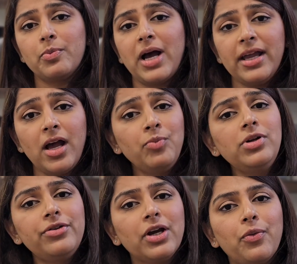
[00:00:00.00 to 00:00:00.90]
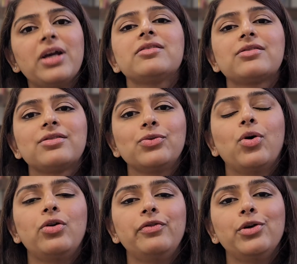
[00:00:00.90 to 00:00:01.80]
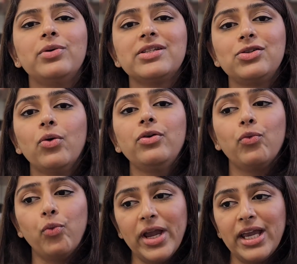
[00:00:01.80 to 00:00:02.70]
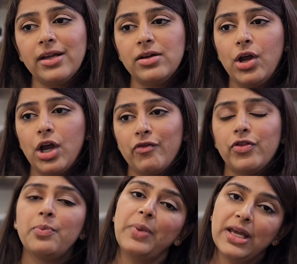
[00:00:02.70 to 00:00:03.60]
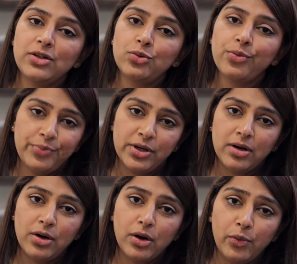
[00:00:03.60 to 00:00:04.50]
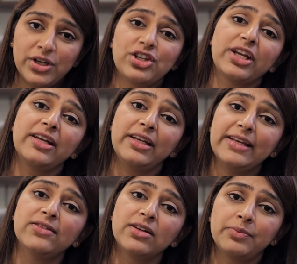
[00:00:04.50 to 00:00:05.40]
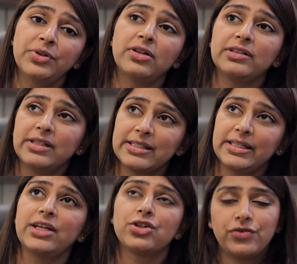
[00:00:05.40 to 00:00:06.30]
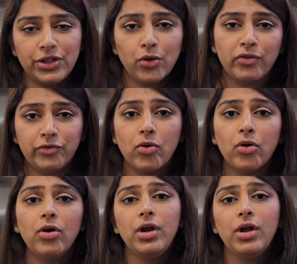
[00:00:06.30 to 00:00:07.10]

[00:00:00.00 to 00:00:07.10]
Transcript: my humble request to all of you is don't wait for the pain to appear, which can either appear in the stage 3 or 4